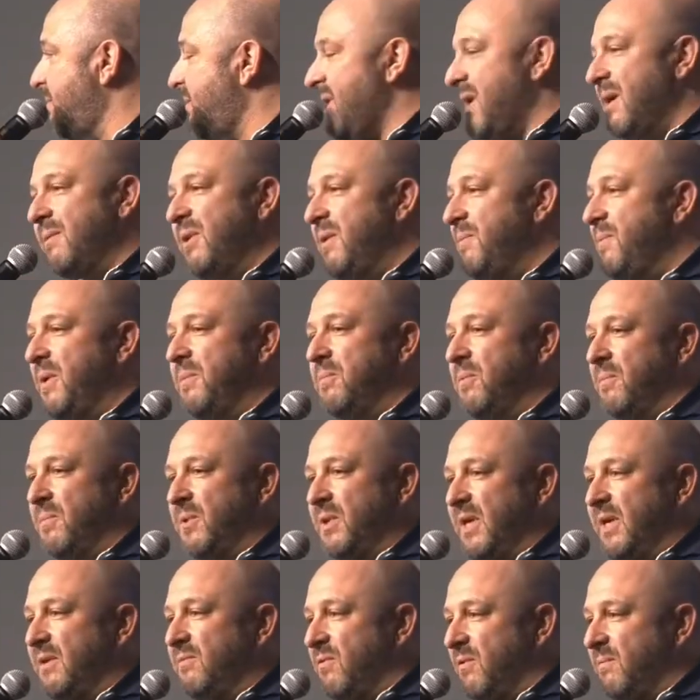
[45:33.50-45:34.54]
But how many people
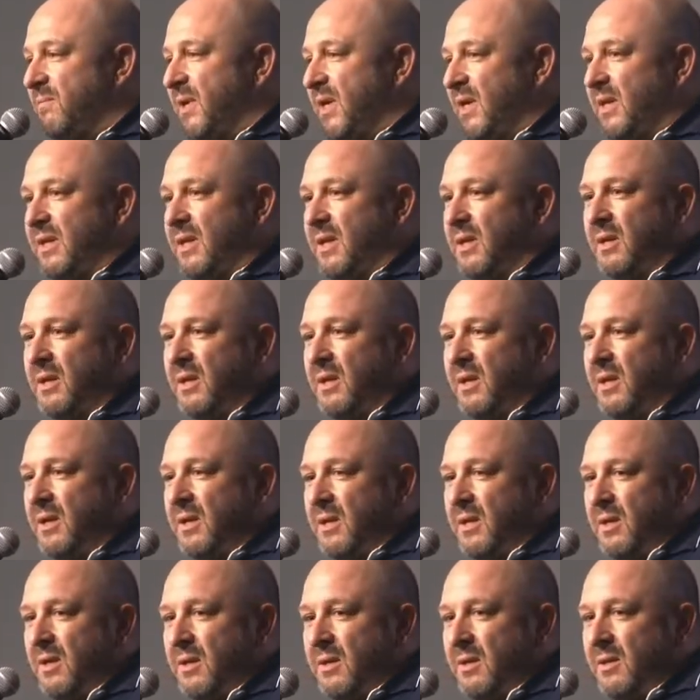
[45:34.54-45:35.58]
believe with me that
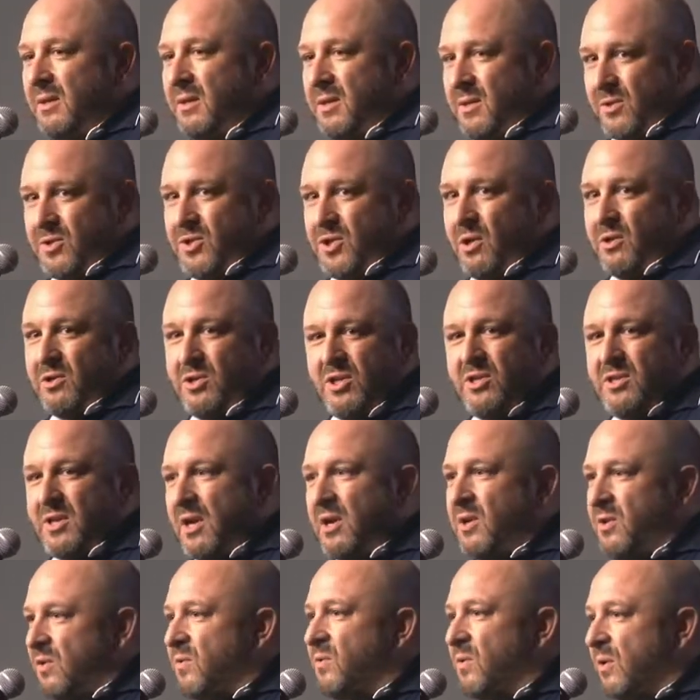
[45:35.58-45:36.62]
there are churches
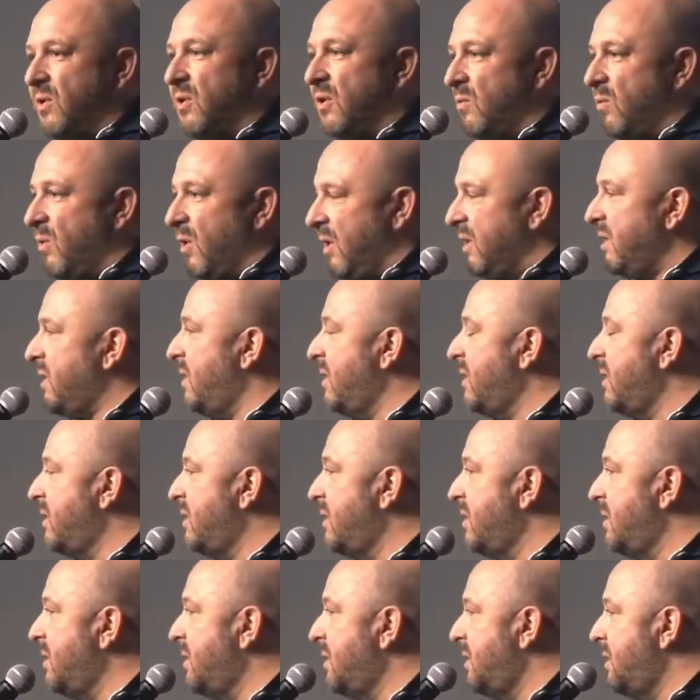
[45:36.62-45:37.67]
that are doing good work,
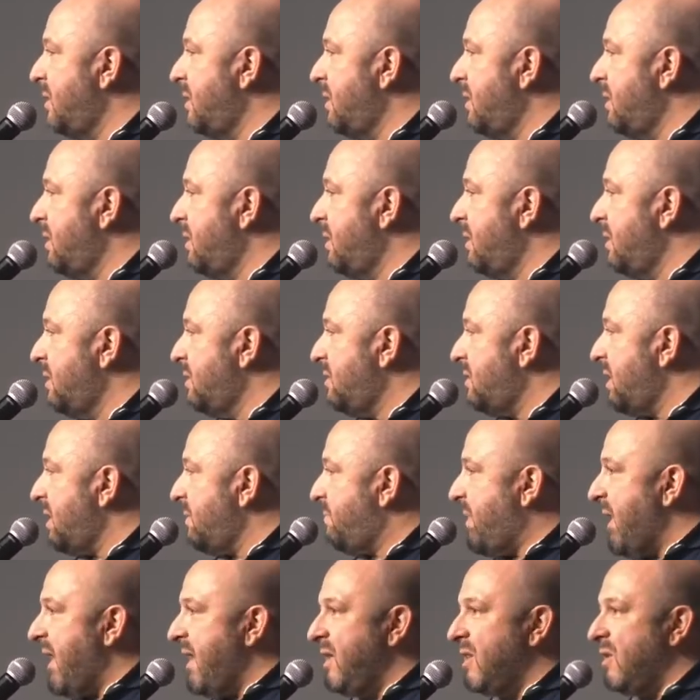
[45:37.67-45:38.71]
that
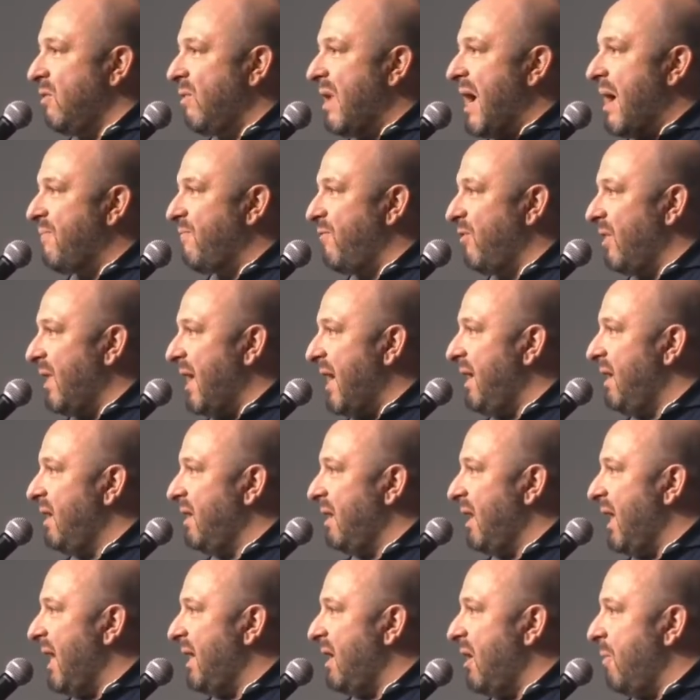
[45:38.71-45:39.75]
are paying the rap for
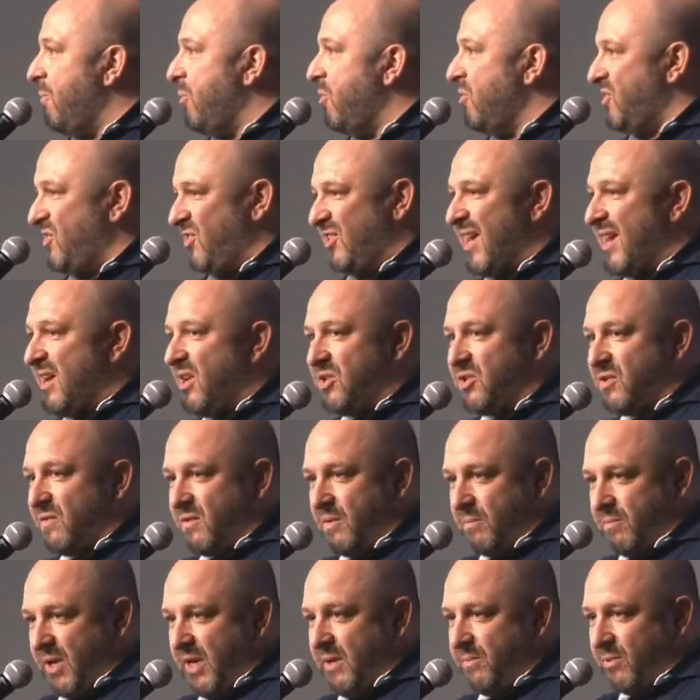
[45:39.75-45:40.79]
like a percentage of
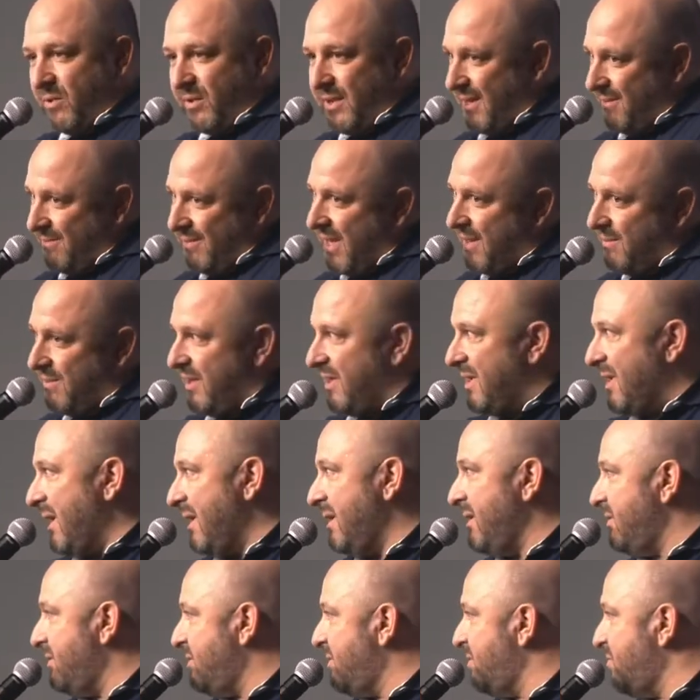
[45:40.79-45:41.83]
the people that maybe
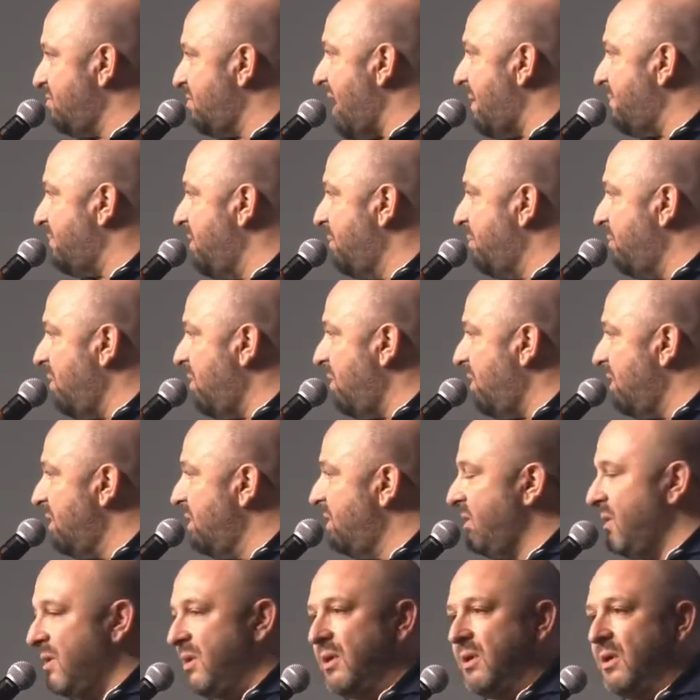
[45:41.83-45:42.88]
kind of dropped the
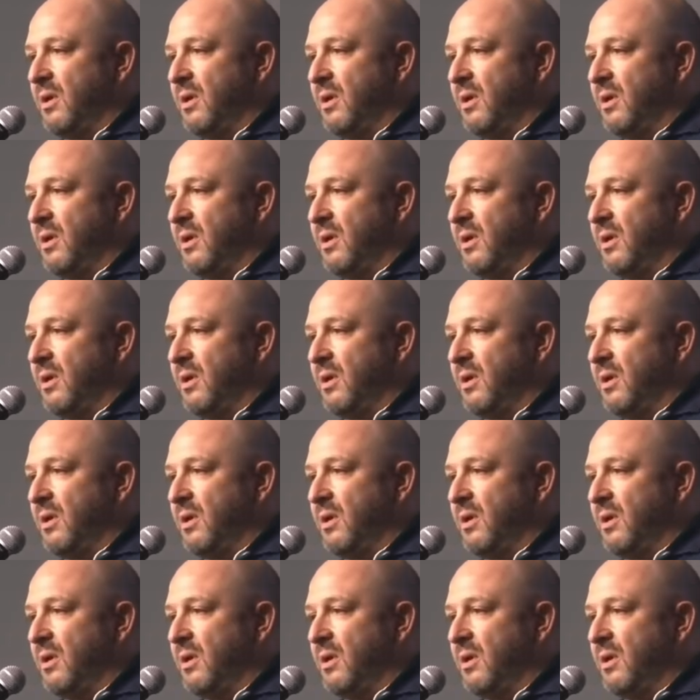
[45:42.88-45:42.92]
ball?